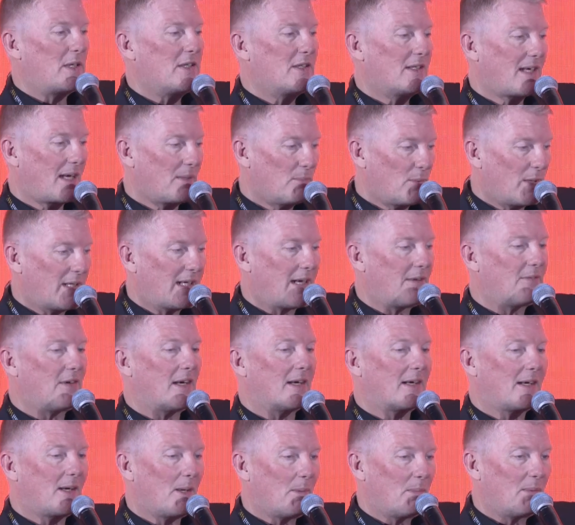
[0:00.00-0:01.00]
said we'd give it
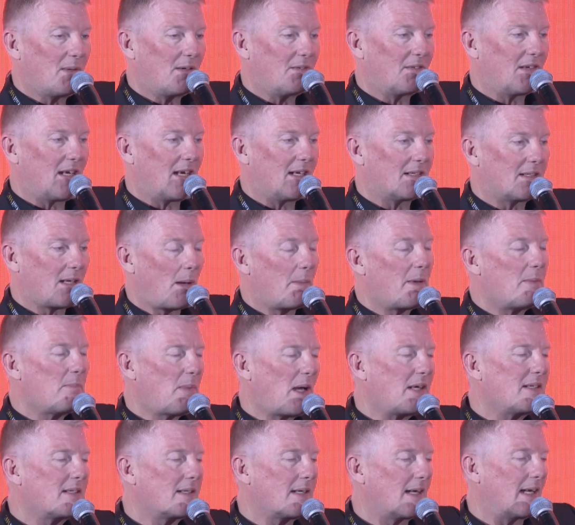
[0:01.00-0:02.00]
a couple of years. I mean,
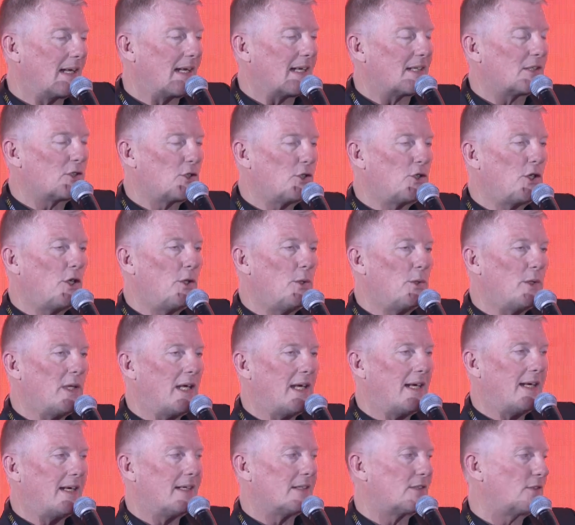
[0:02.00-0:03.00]
basically, it's 2
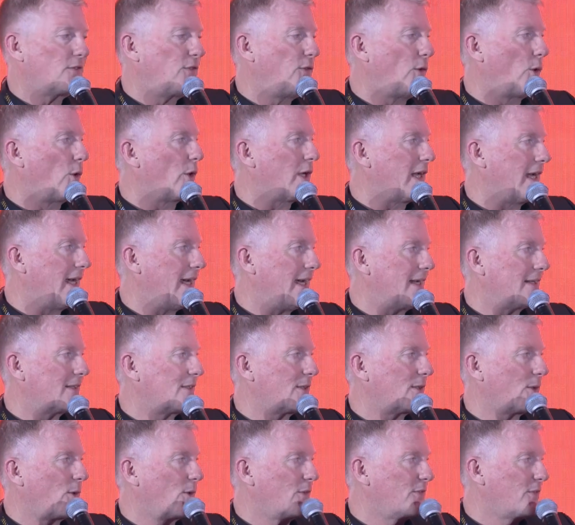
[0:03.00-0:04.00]
years, 4
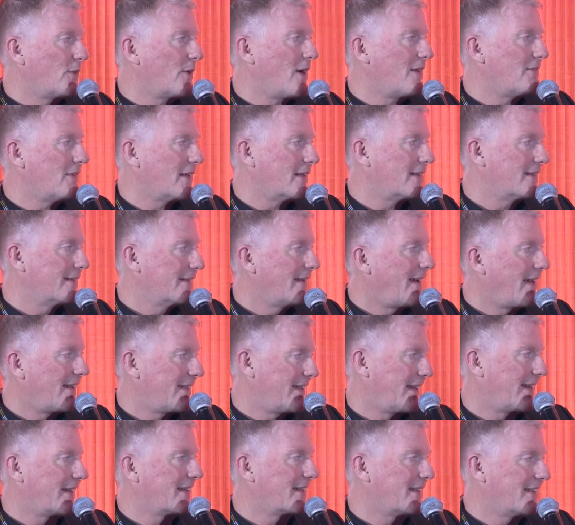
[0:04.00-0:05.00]
years, or forever, I
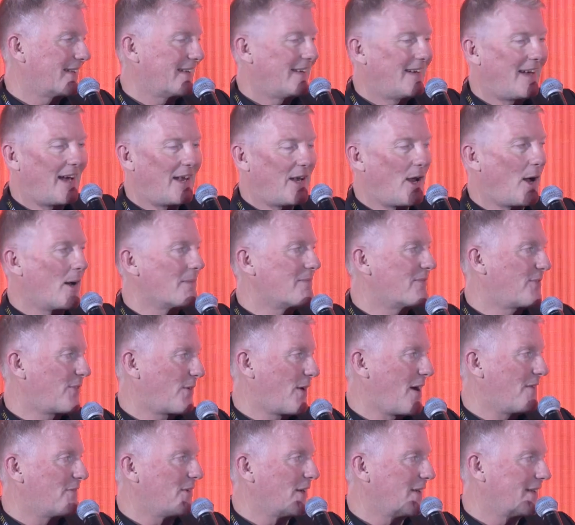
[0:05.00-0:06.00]
think. And I'm
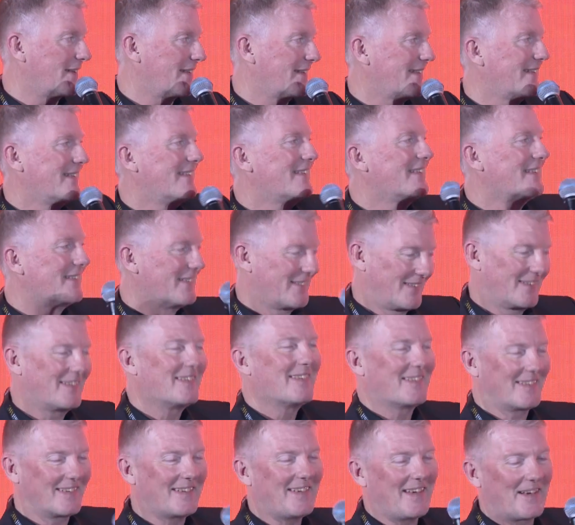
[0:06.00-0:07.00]
forever. Now you're forever.
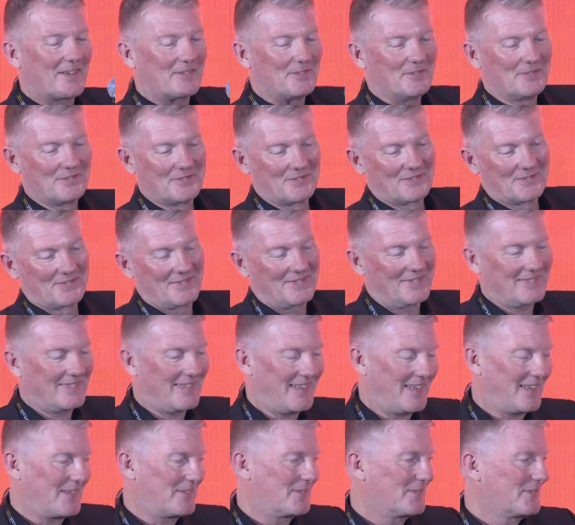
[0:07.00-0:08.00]
That's it. You can't go
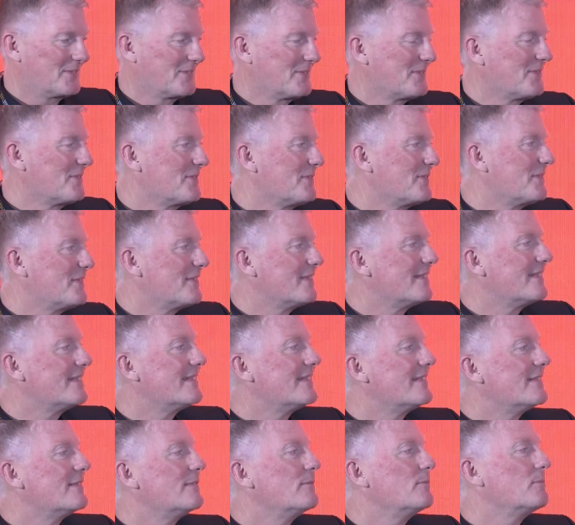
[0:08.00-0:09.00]
anywhere.
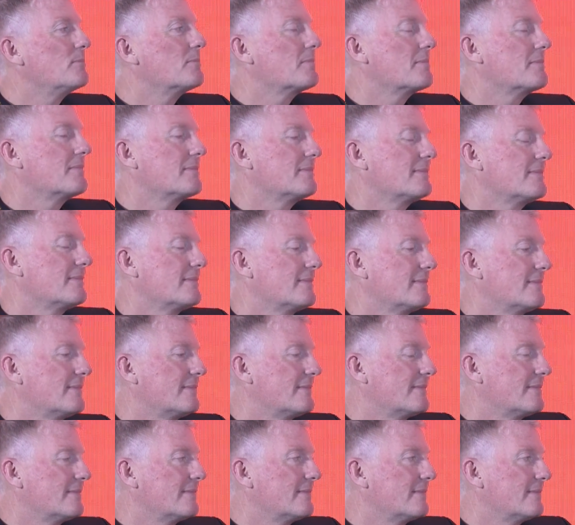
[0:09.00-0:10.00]
So what does it feel like
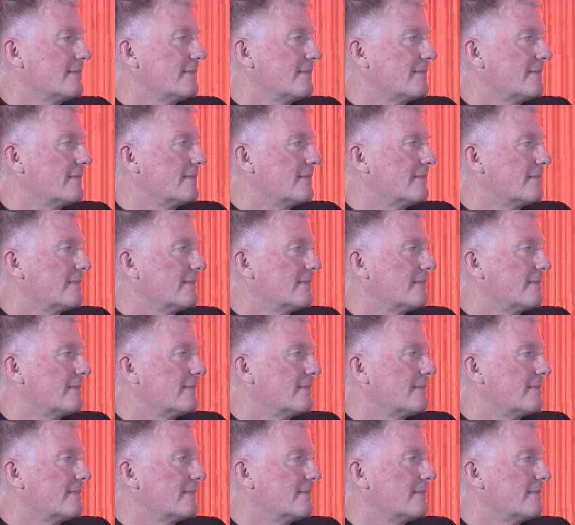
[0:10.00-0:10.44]
to be part of one of the